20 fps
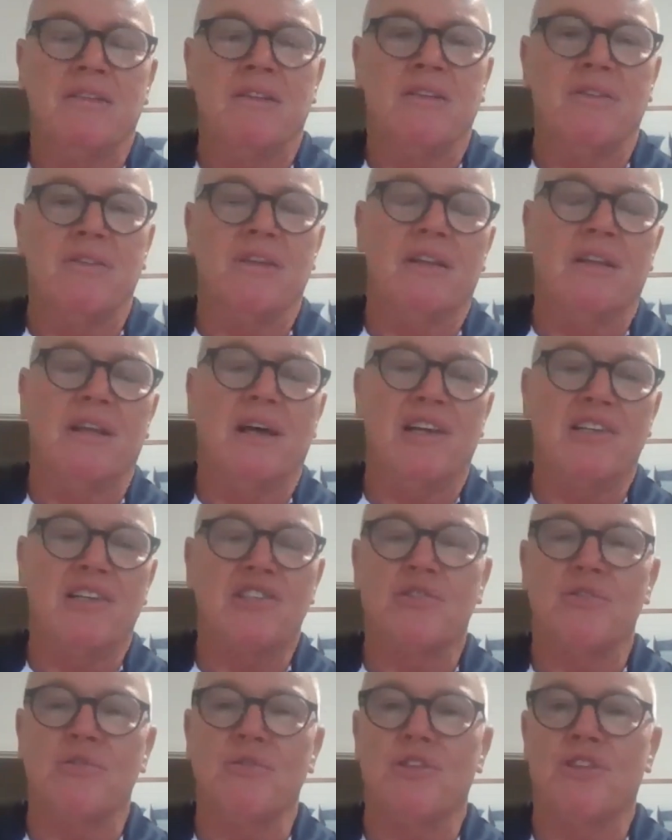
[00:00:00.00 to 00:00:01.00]
the
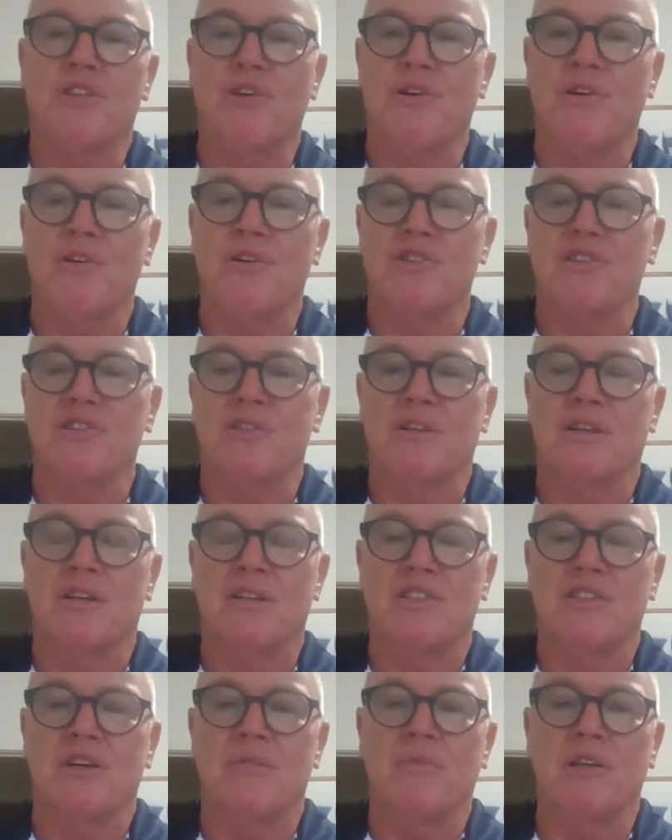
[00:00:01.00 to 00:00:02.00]
last 2/3
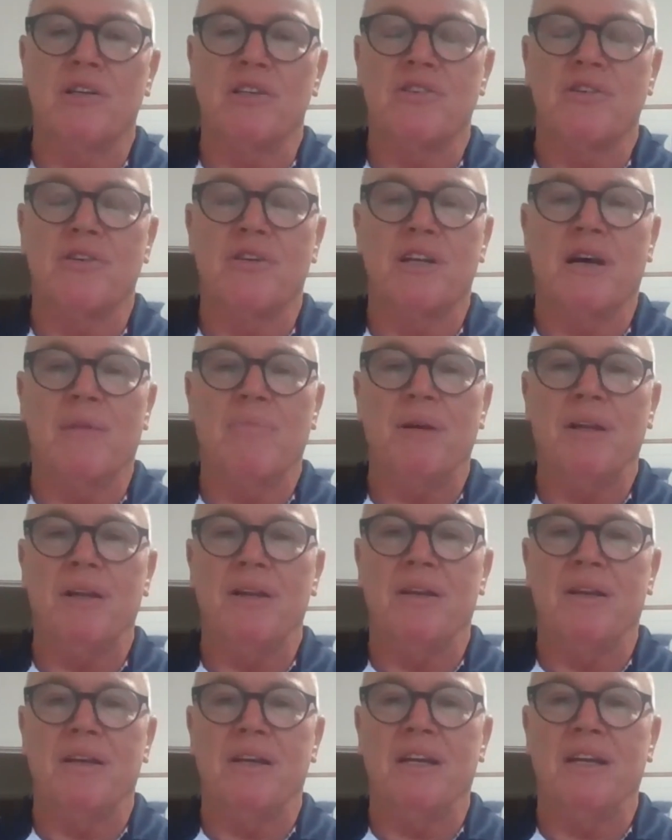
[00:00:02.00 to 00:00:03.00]
and generally turn up
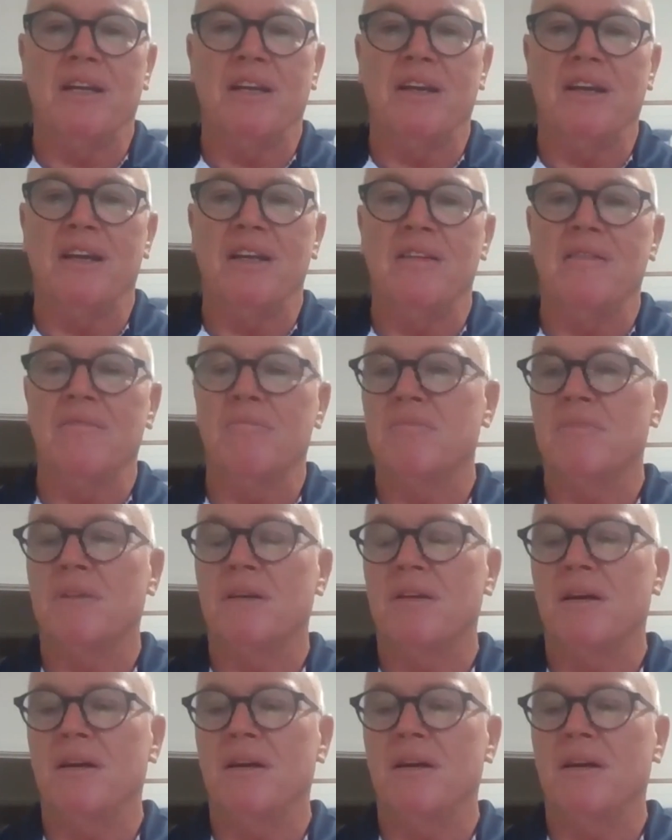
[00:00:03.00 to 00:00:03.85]
in Eden.